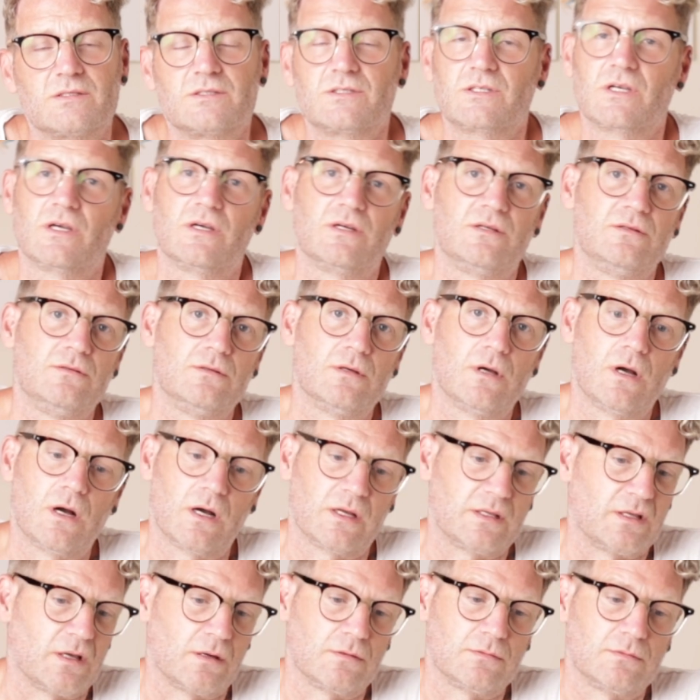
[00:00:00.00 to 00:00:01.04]
So
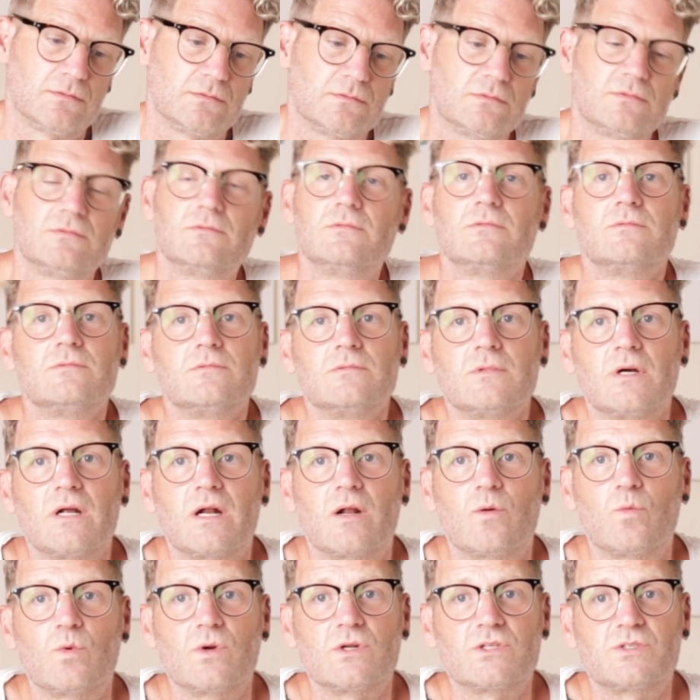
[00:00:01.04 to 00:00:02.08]
I don't
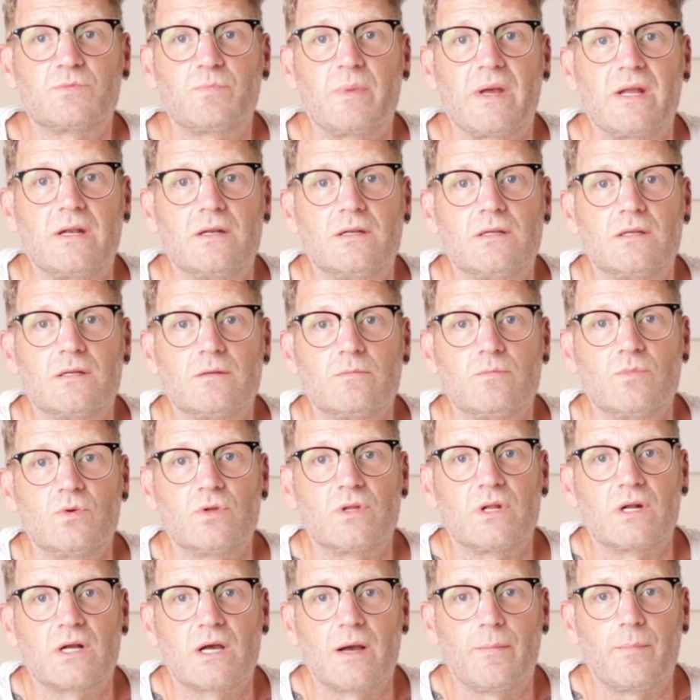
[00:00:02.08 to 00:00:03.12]
want to spend more
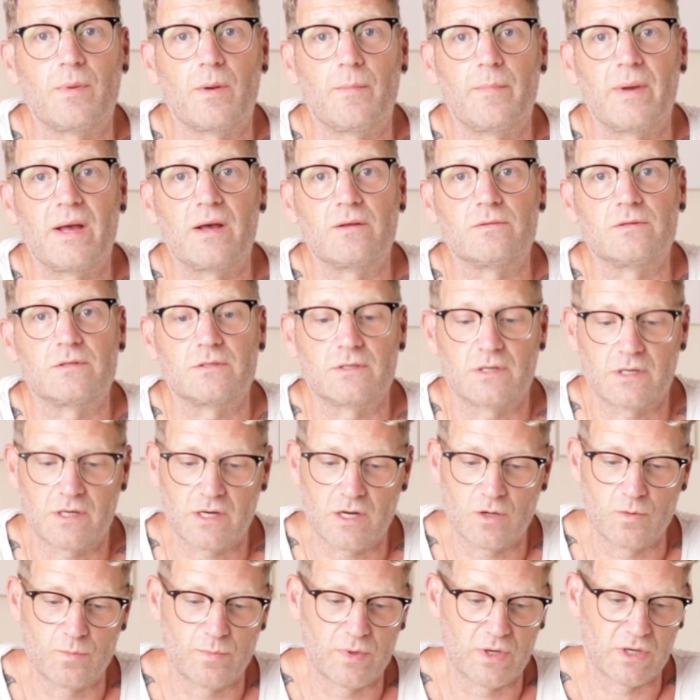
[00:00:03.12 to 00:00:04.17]
than a couple of pounds on a
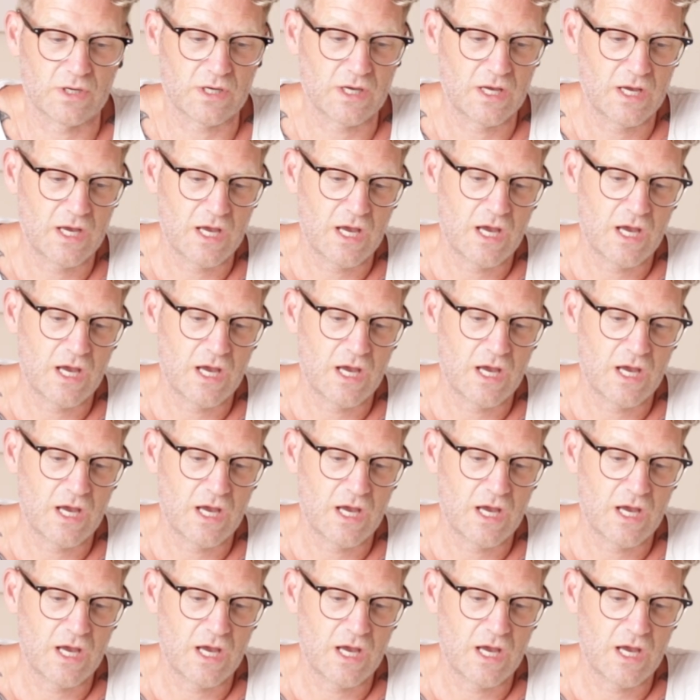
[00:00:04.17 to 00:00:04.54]
notebook.